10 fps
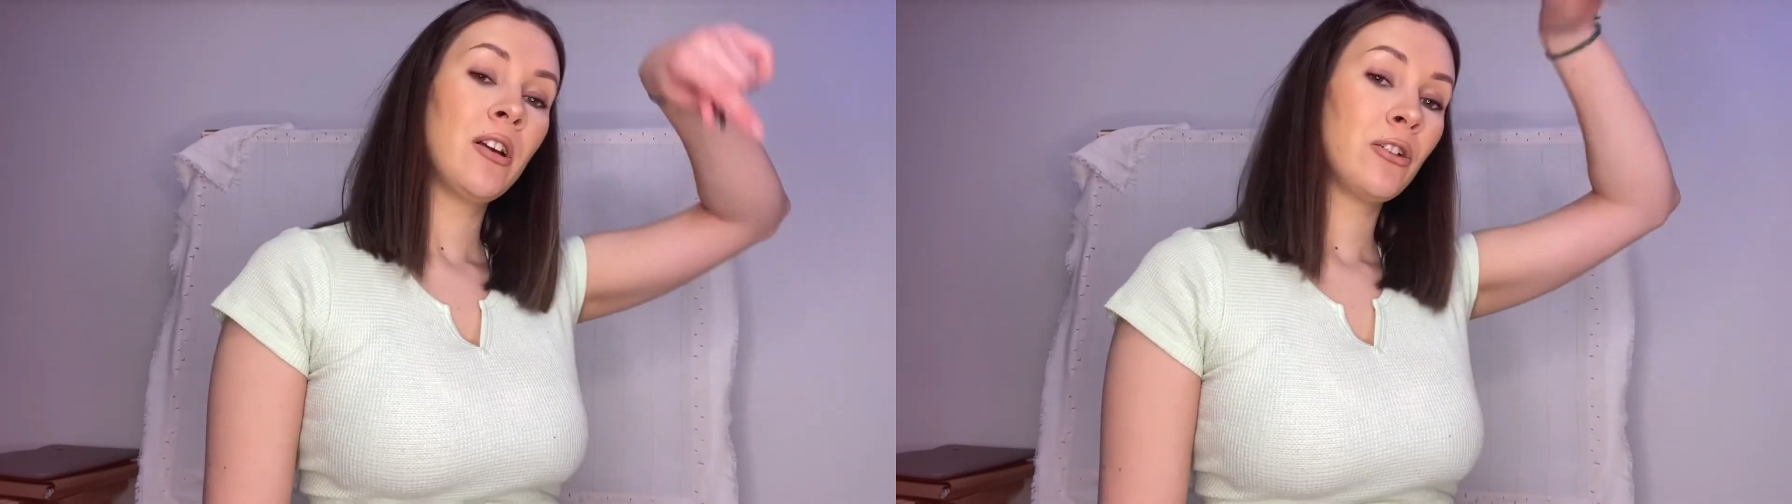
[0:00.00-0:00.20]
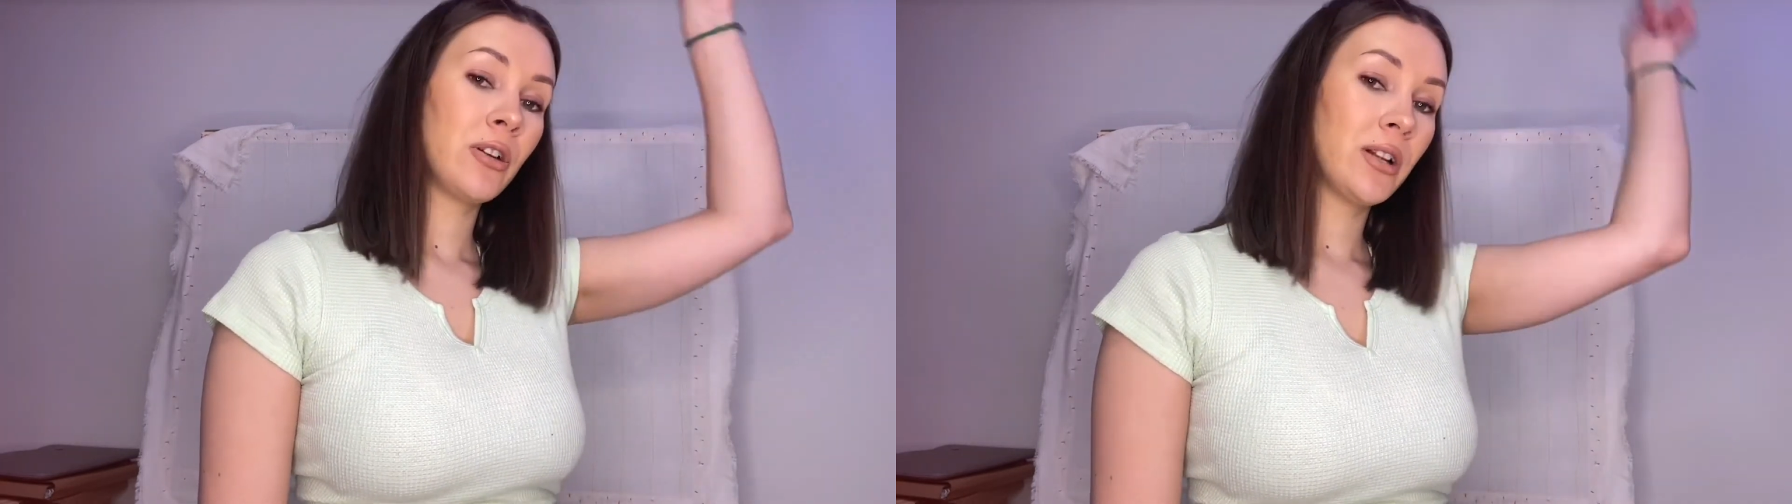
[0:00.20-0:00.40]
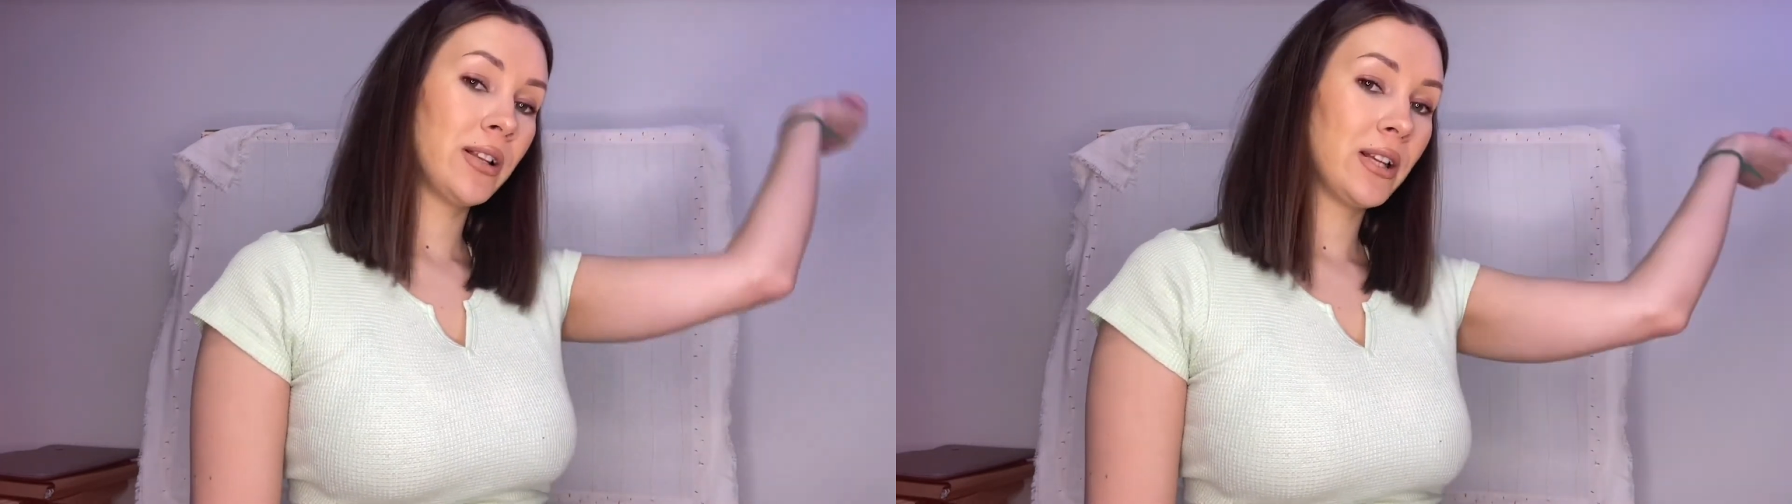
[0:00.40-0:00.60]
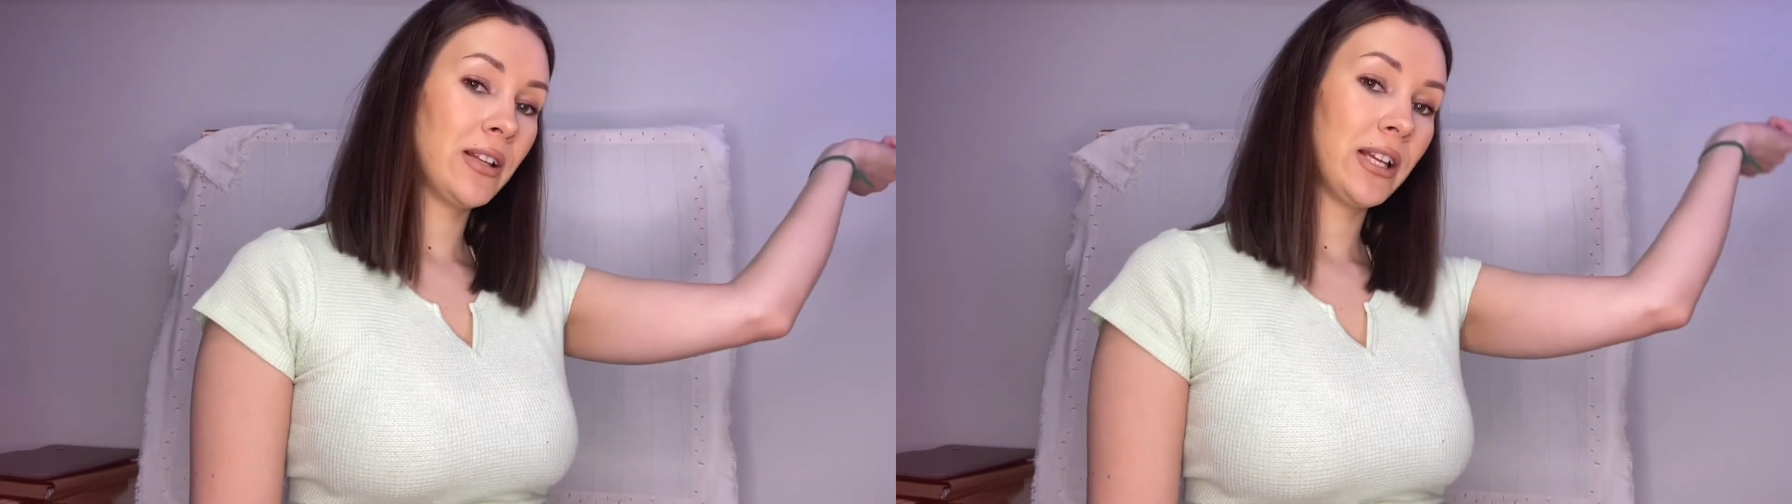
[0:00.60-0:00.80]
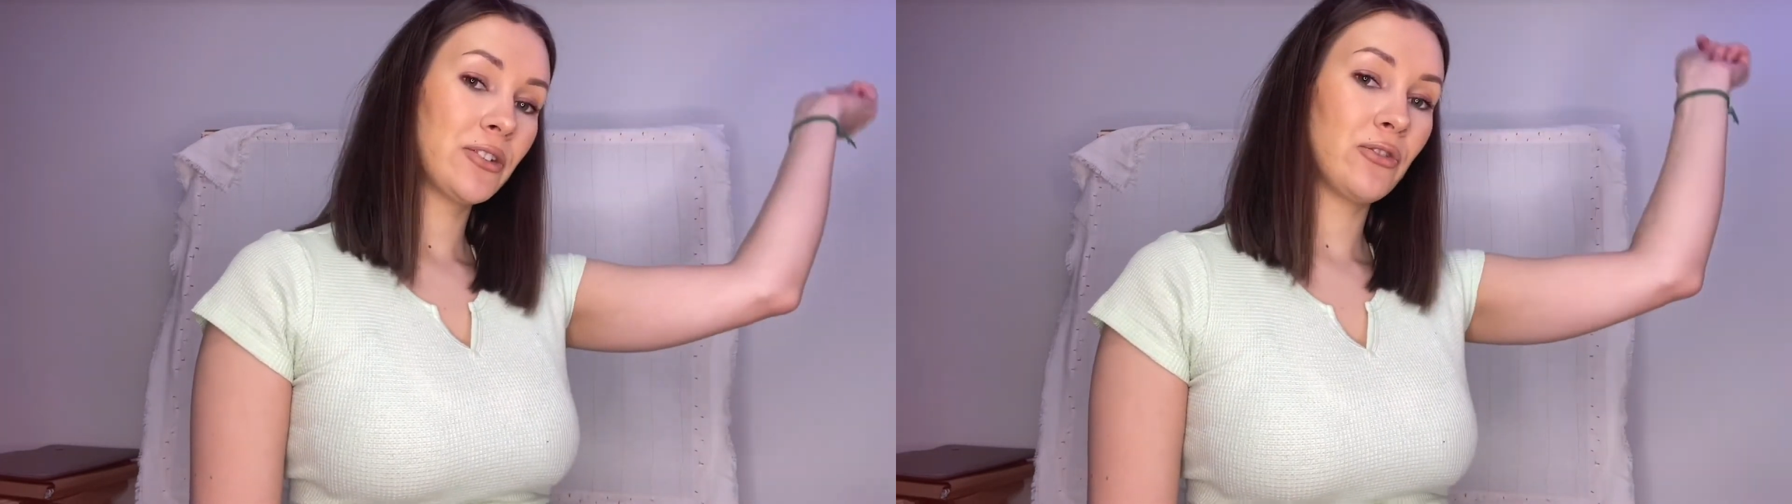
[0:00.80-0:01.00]
or click
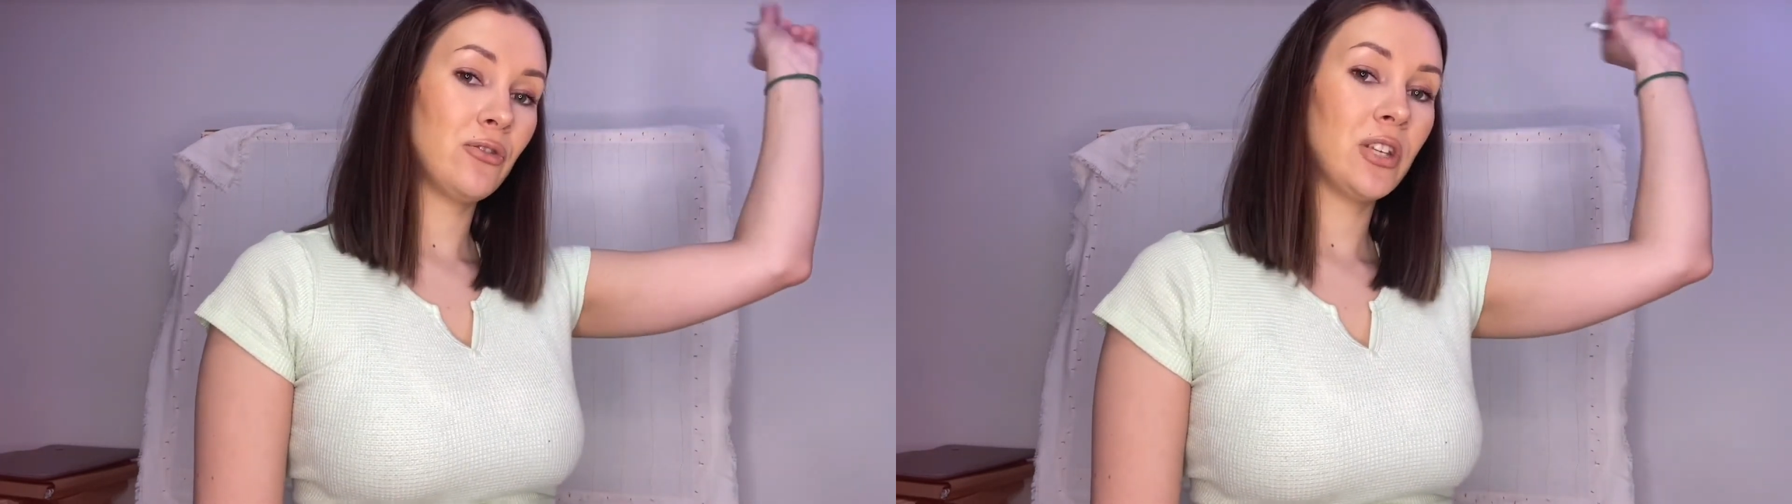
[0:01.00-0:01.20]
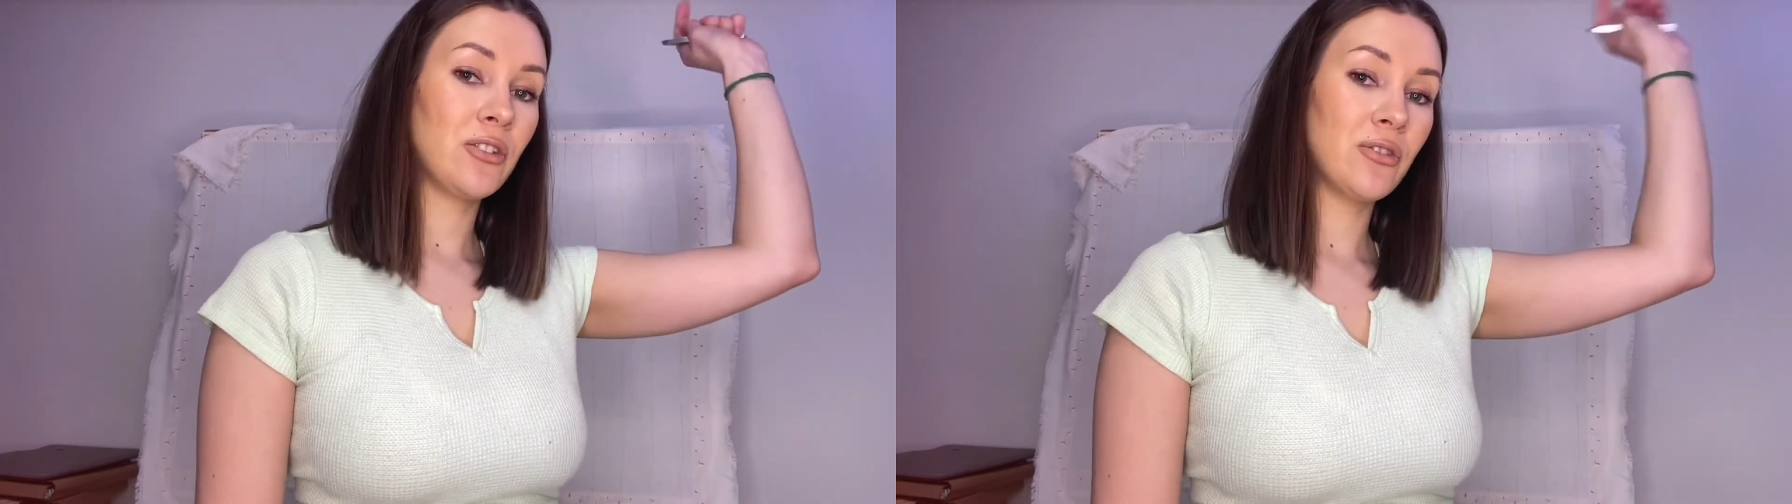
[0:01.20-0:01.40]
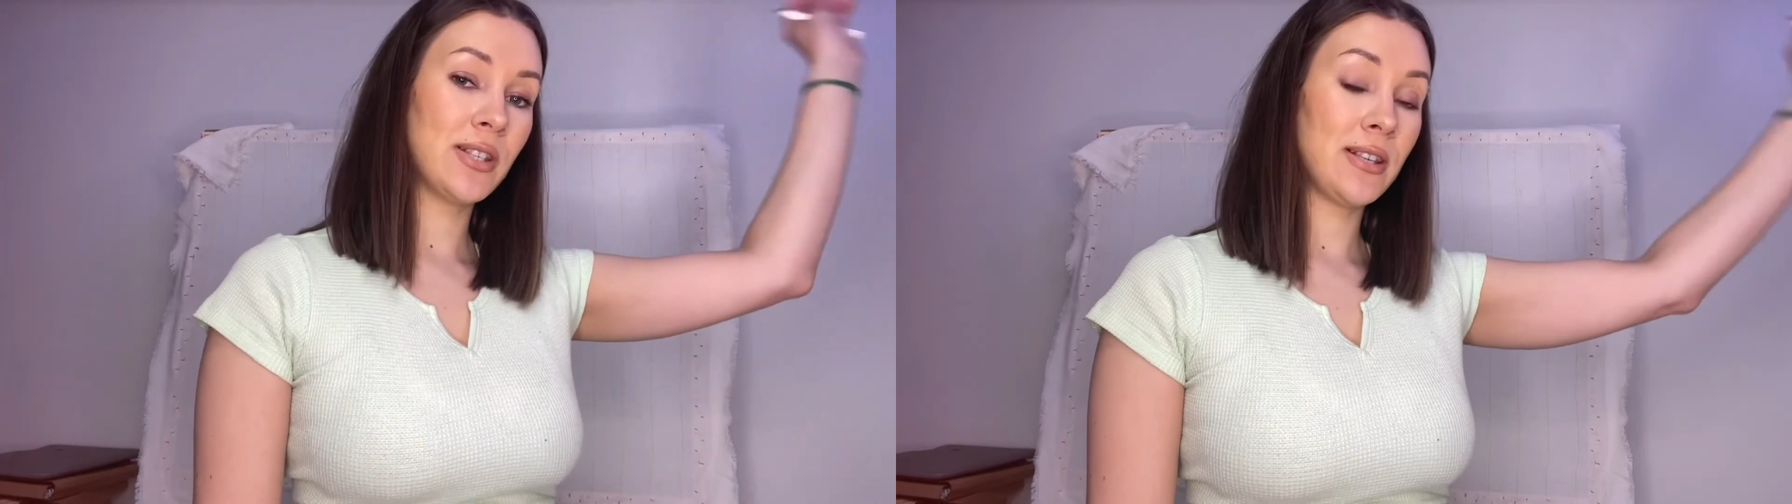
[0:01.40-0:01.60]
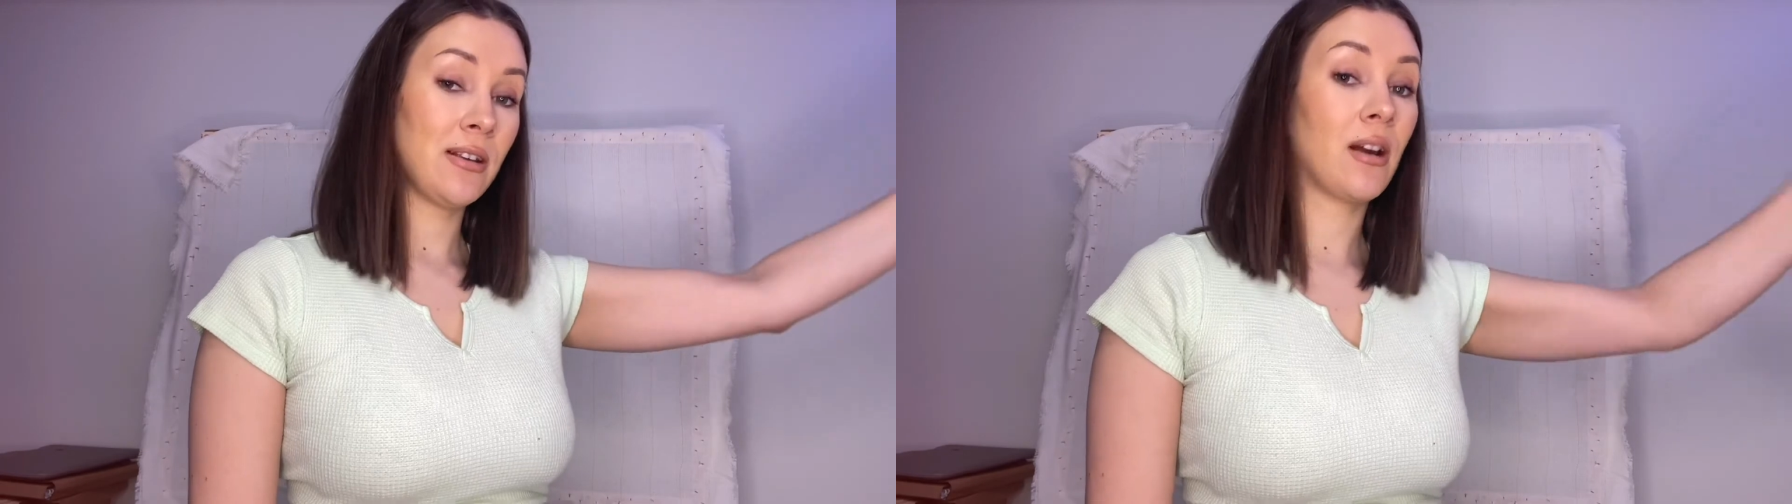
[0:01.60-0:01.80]
like so you get to see